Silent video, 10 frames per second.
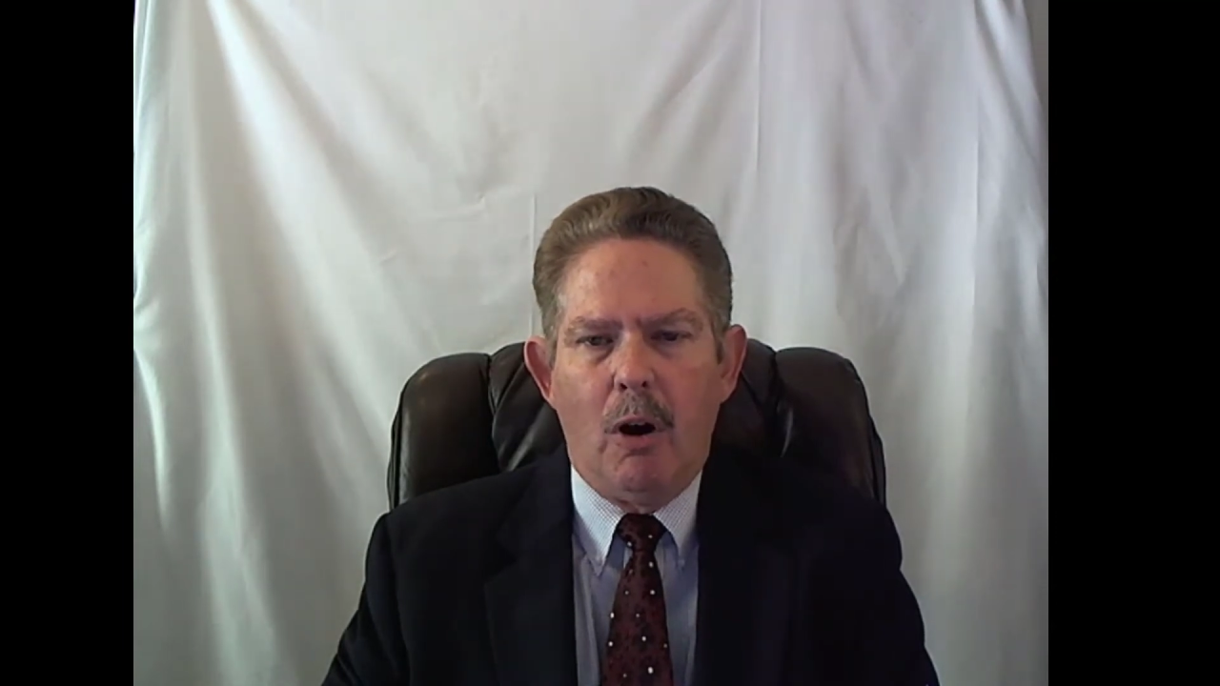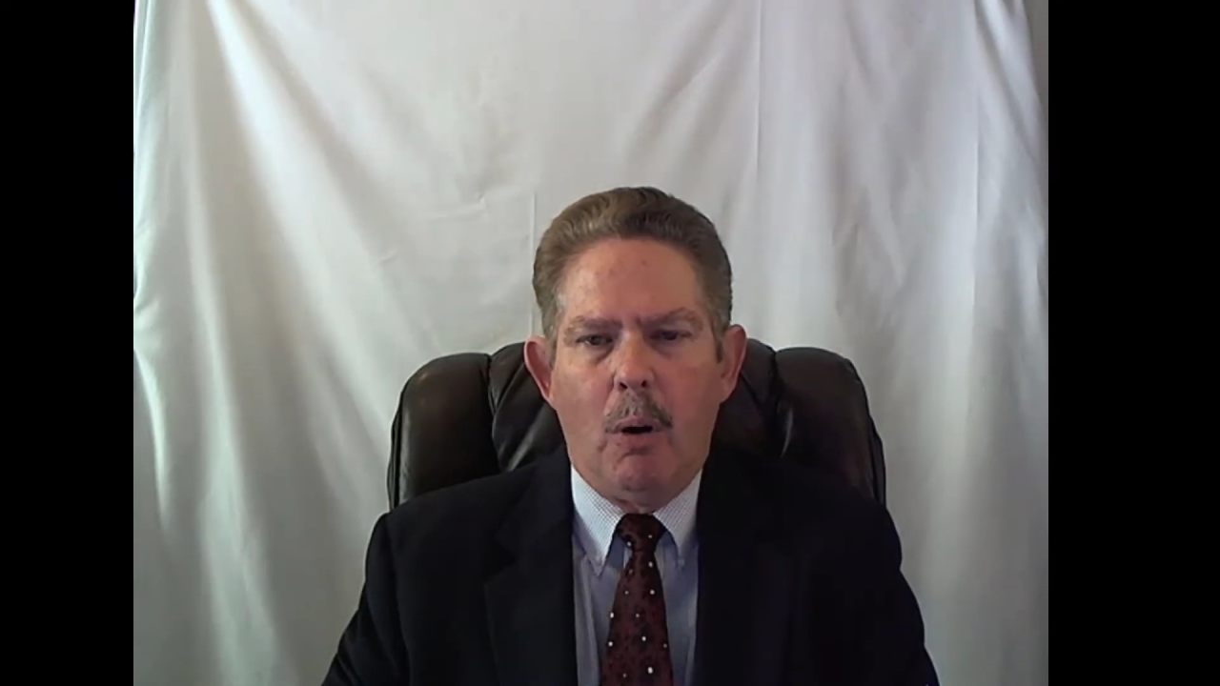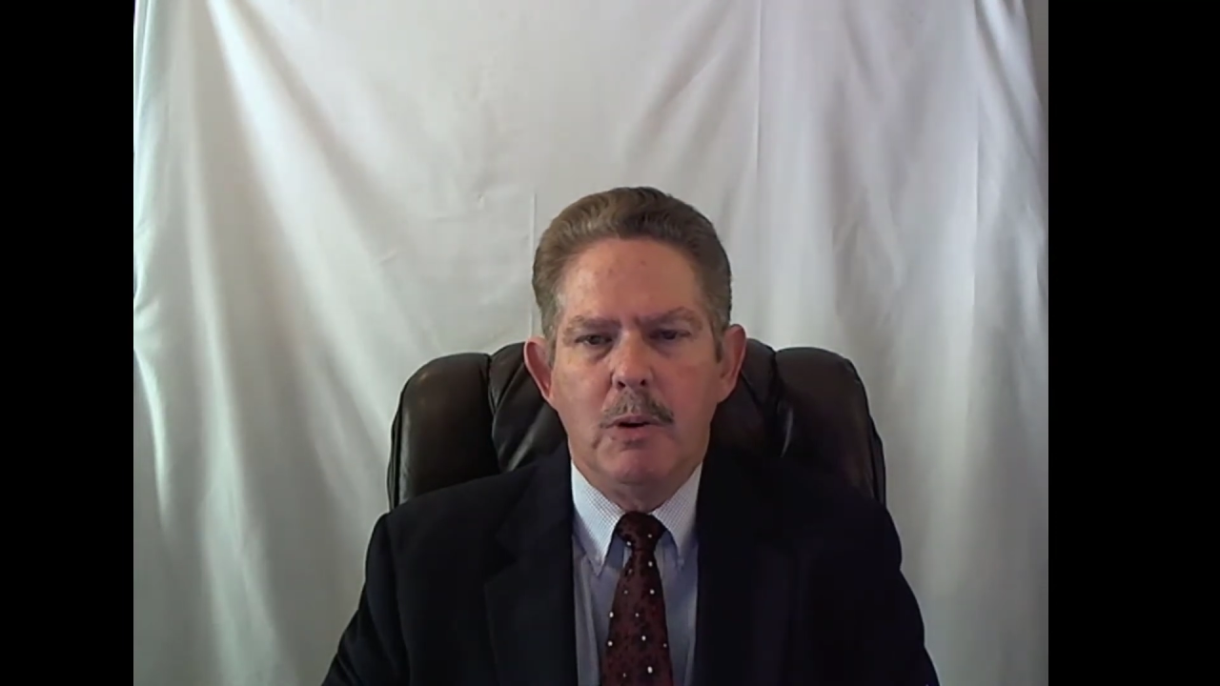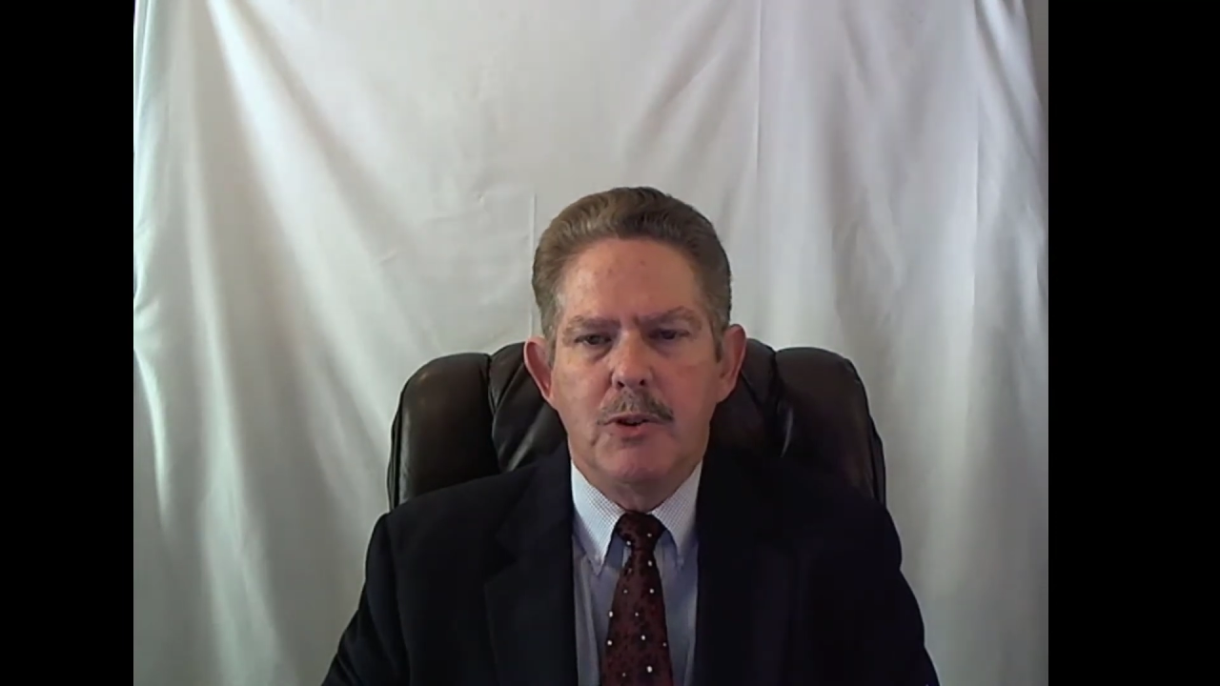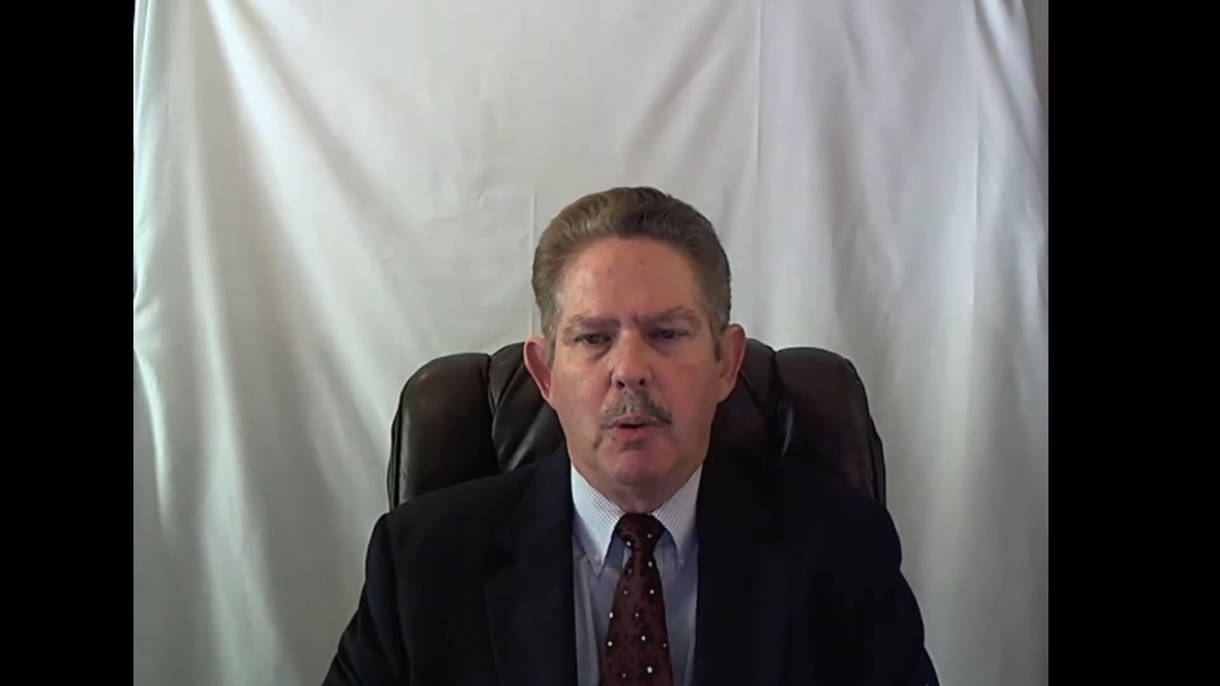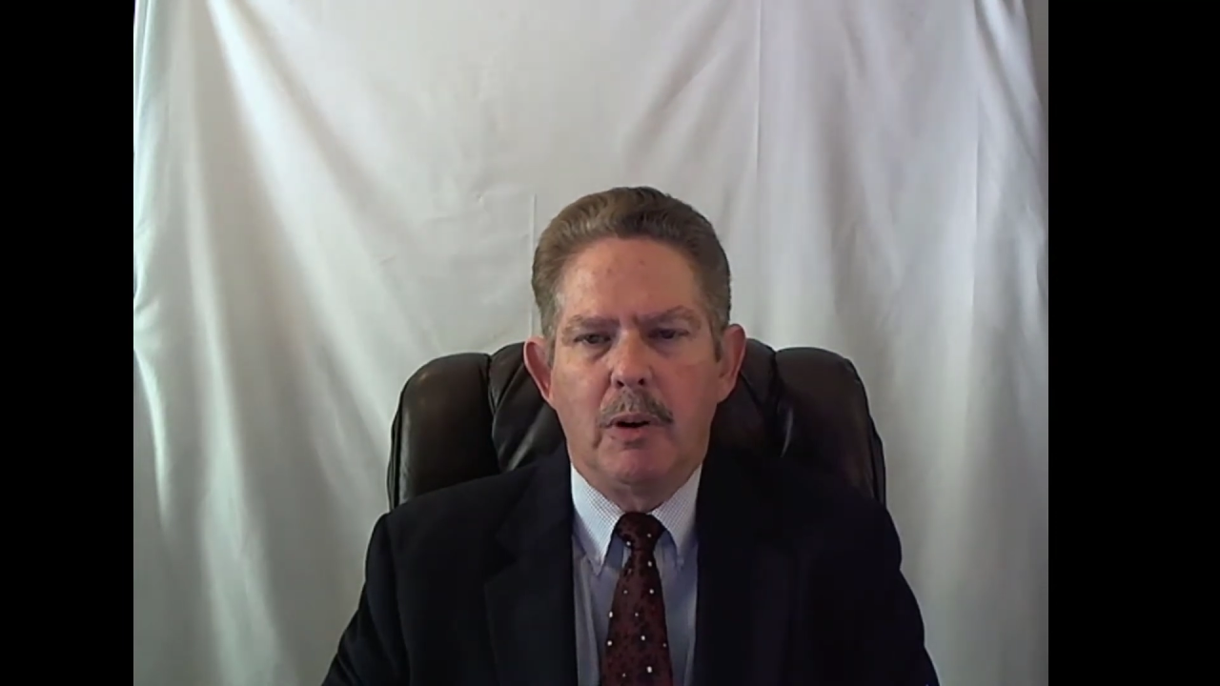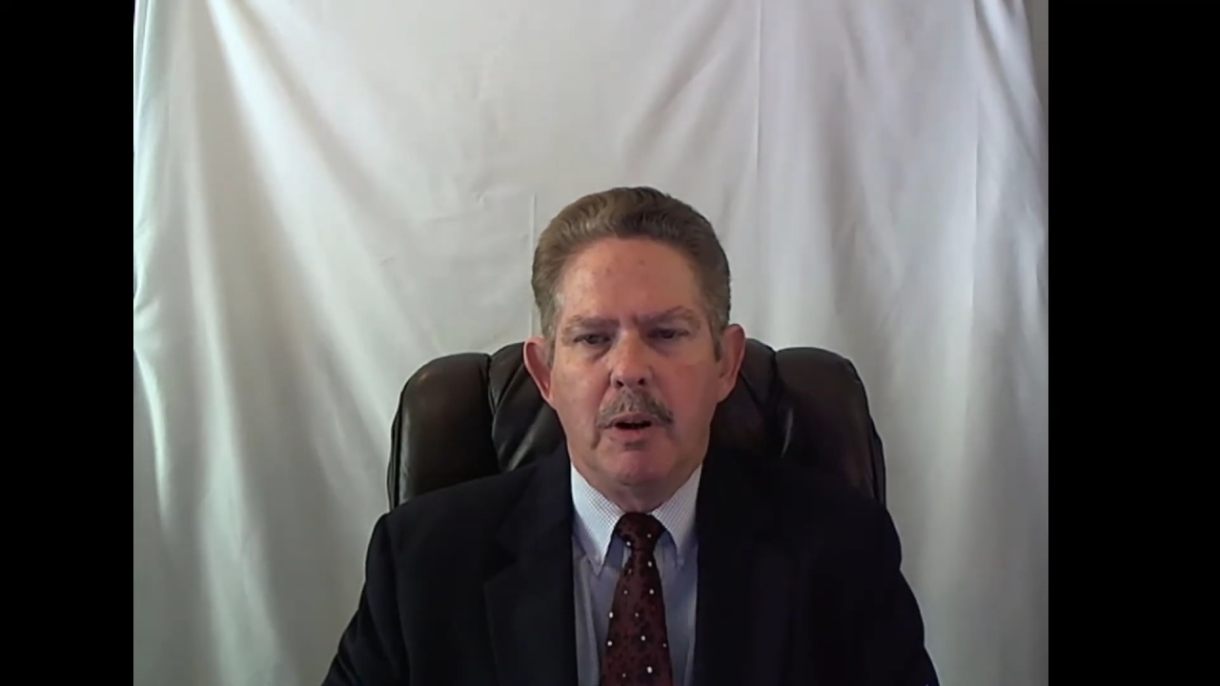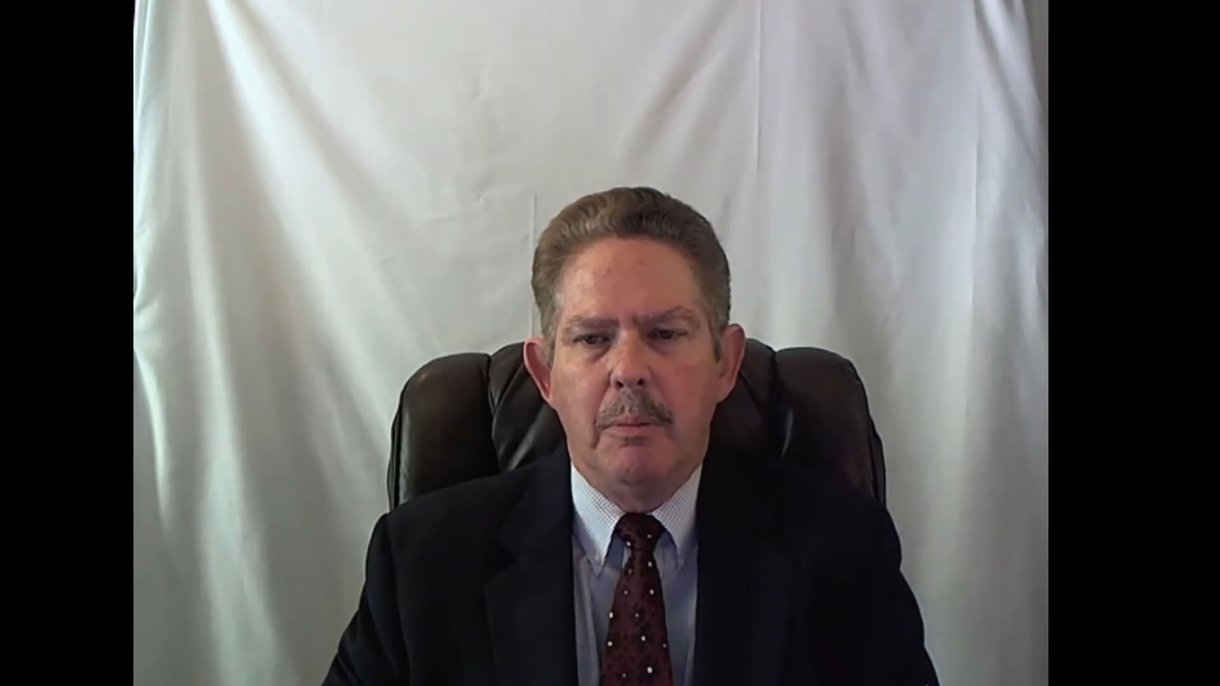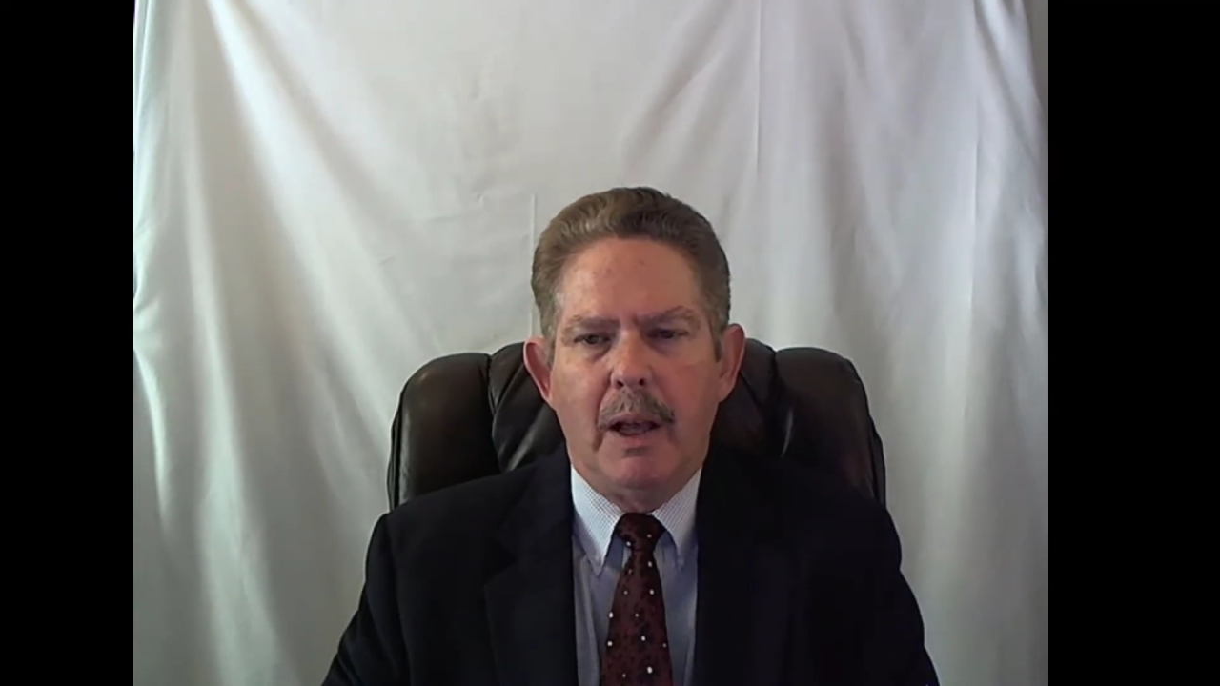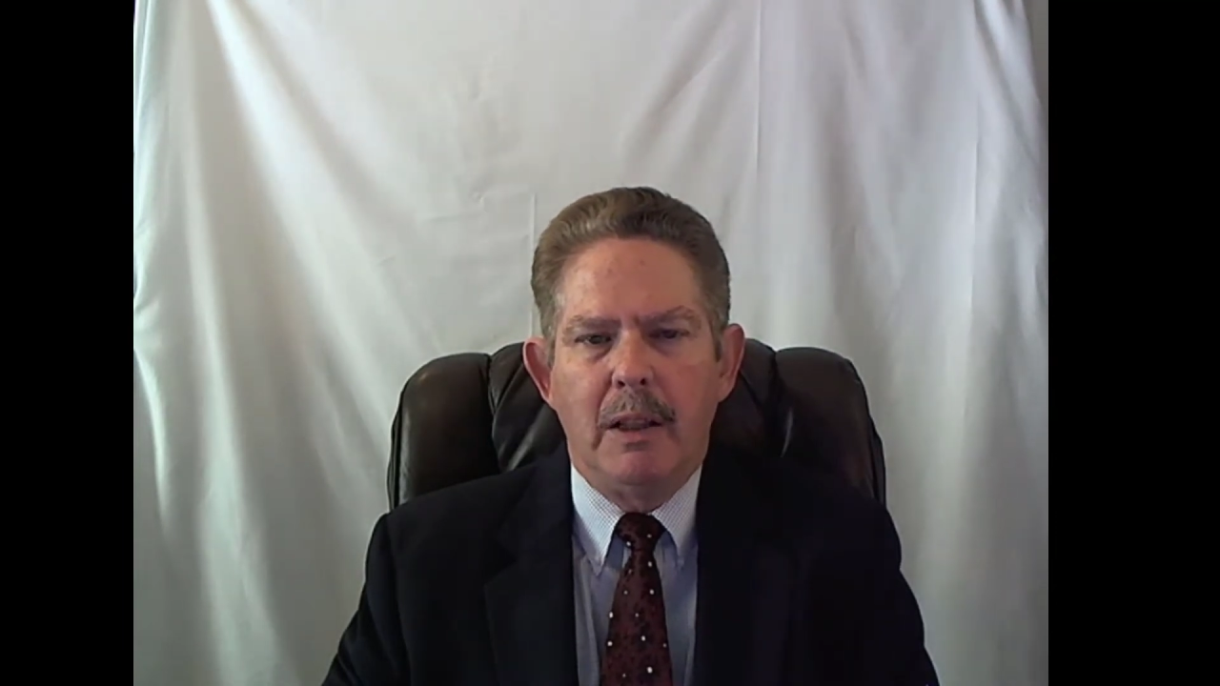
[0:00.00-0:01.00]
always work
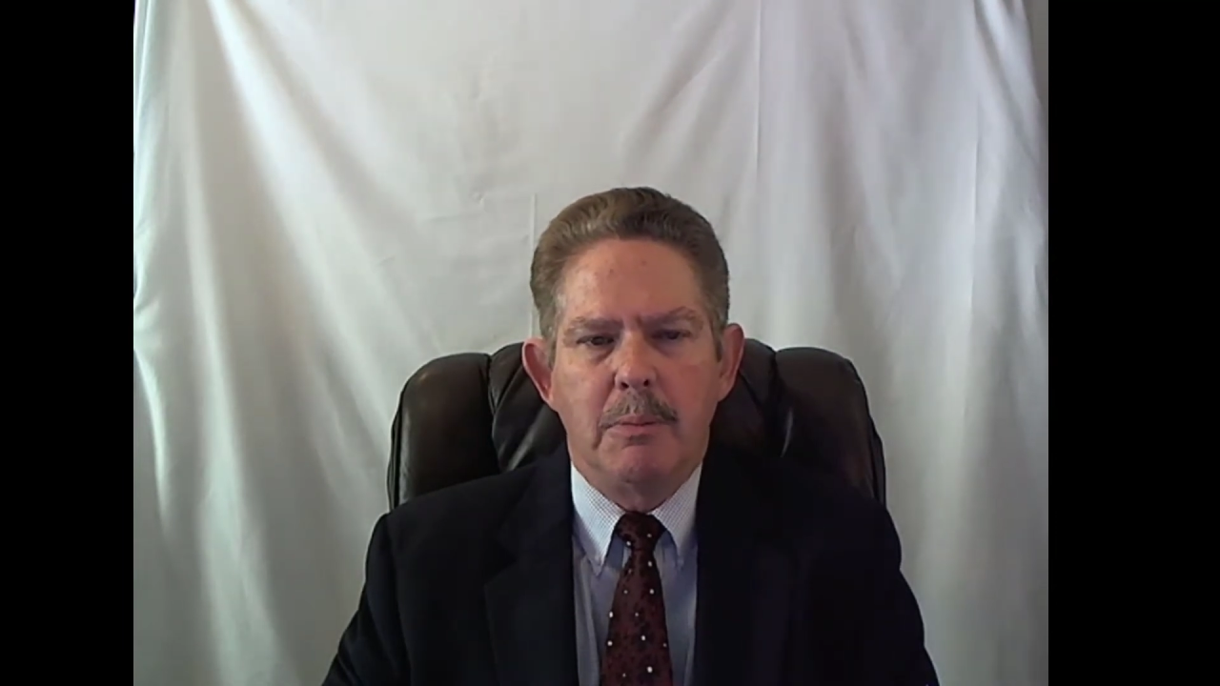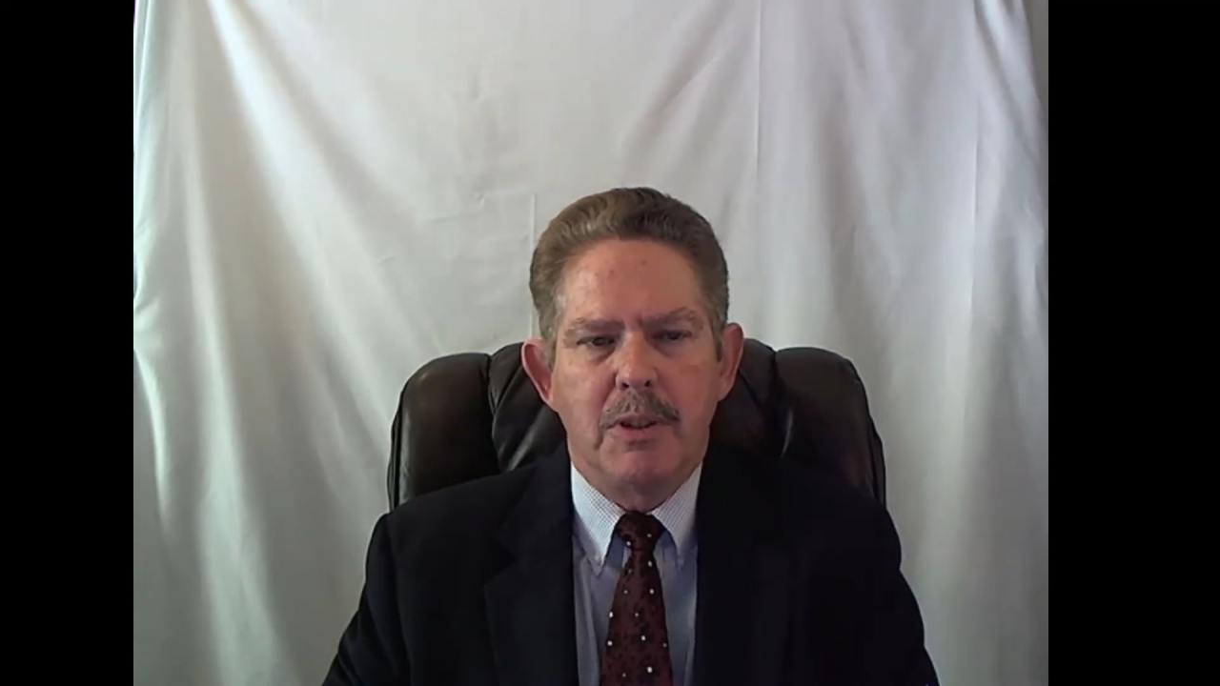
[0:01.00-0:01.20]
in making